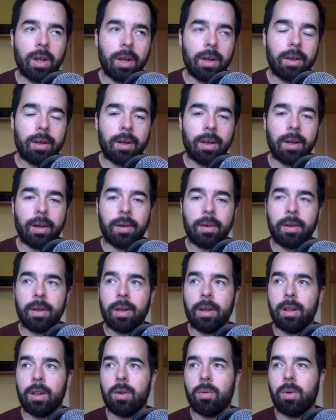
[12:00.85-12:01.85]

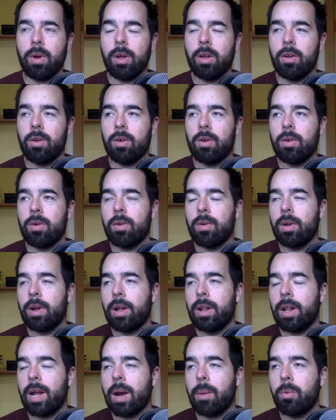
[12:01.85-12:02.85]
thinking, in the way you're
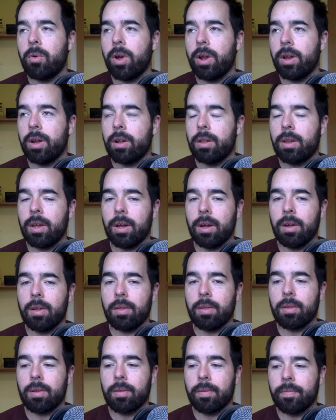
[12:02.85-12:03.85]
elaborating on
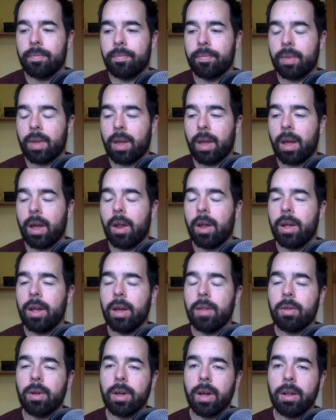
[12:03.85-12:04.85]
things. And I
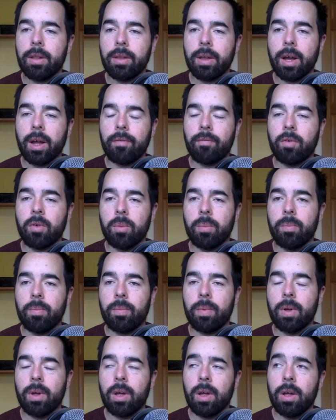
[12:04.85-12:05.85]
guess I get that
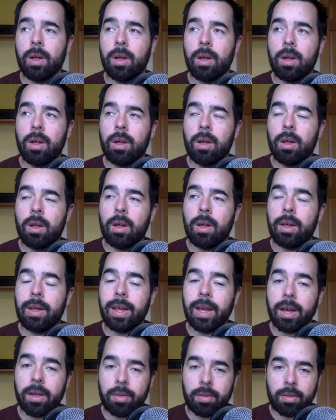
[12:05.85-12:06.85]
from
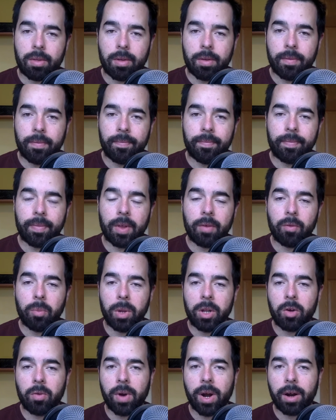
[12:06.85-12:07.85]
guests, from
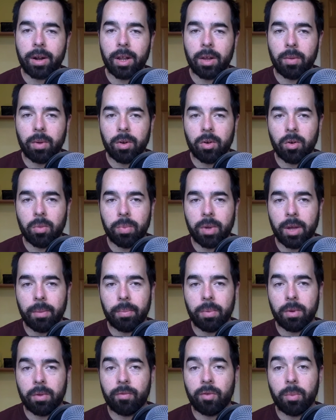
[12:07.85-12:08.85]
interacting with new
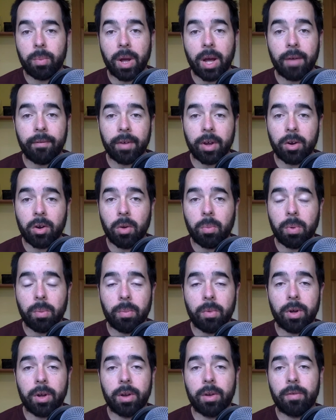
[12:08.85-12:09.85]
people, from having an open
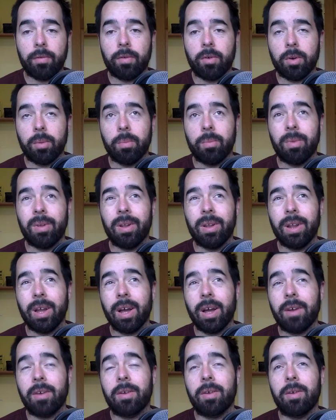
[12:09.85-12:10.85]
mind, from
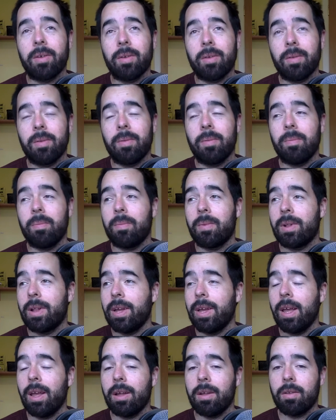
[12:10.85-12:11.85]
not
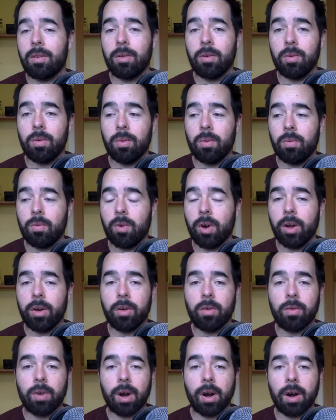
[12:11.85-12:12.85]
clinging to right
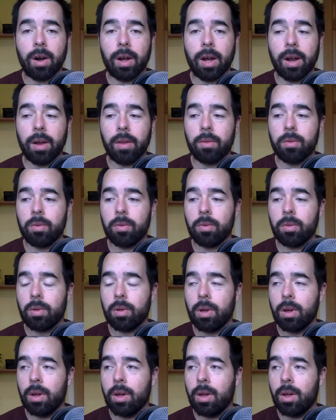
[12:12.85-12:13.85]
or wrong answers,
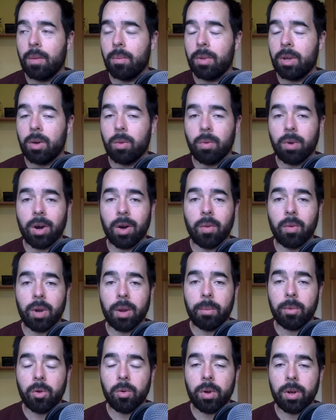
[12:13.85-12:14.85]
being aware when
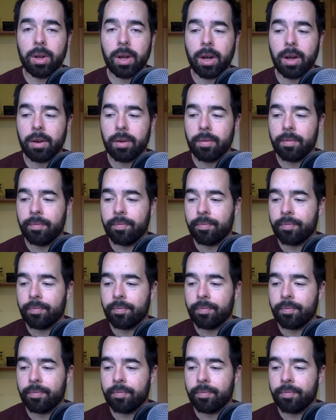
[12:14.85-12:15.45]
I'm doing that.